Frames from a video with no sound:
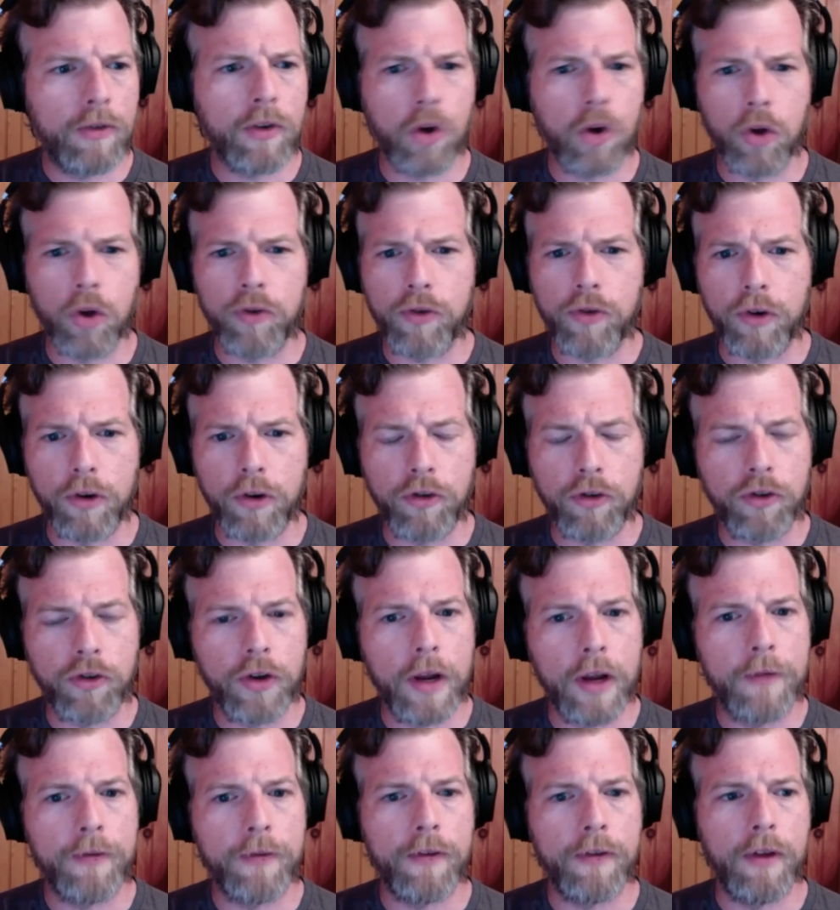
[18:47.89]
cultural
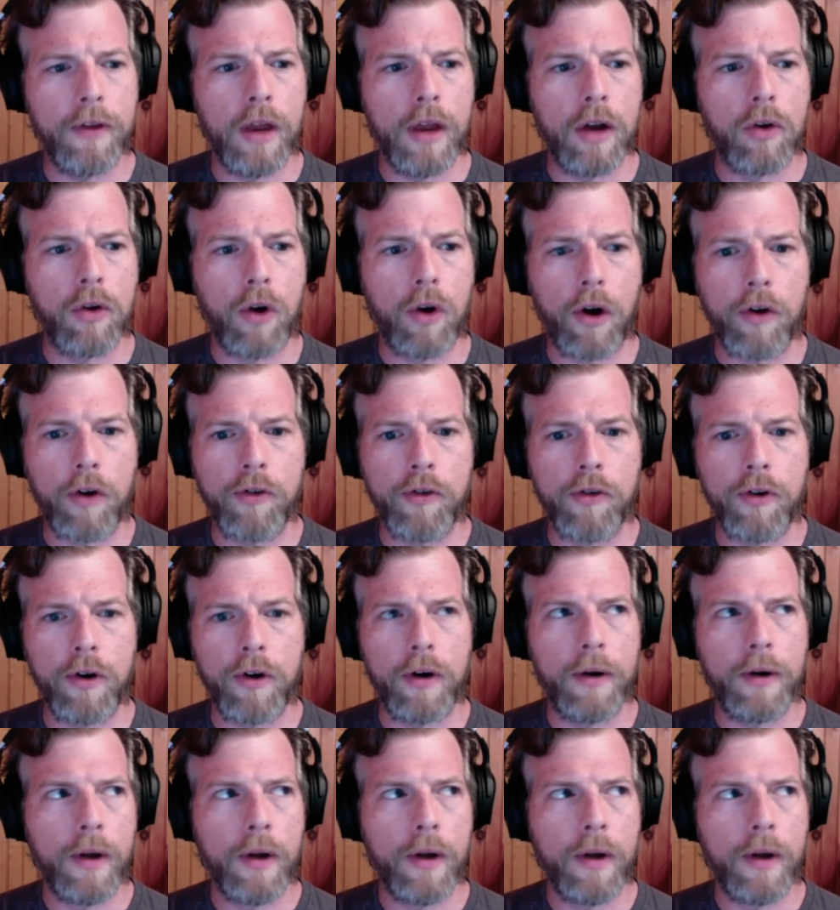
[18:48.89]
shifts, and larger